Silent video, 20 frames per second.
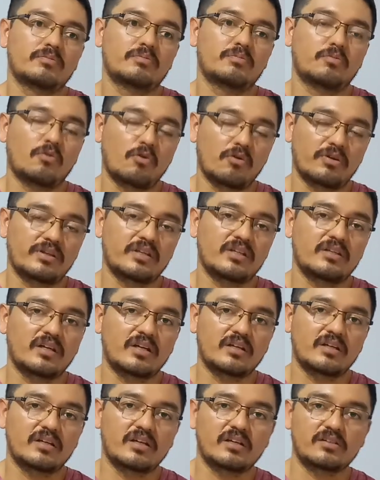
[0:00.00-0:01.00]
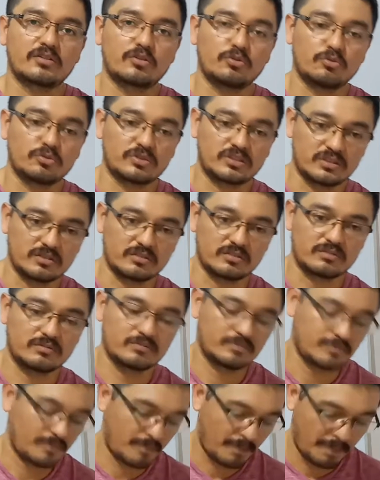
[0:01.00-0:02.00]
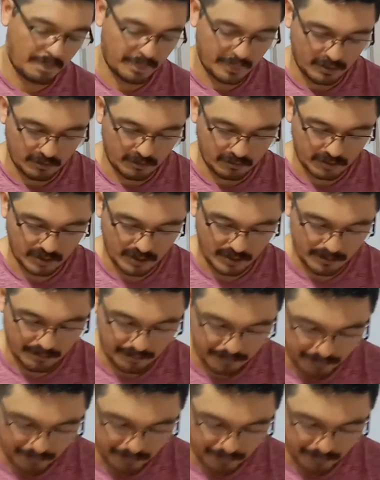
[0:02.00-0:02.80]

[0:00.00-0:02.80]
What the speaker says: body they are using. Okay.